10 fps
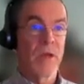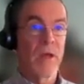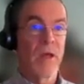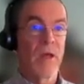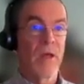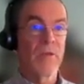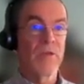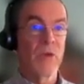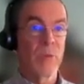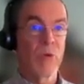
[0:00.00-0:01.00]

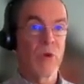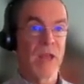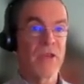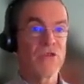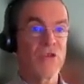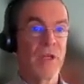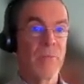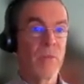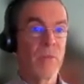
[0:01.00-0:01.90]
UniProt entry.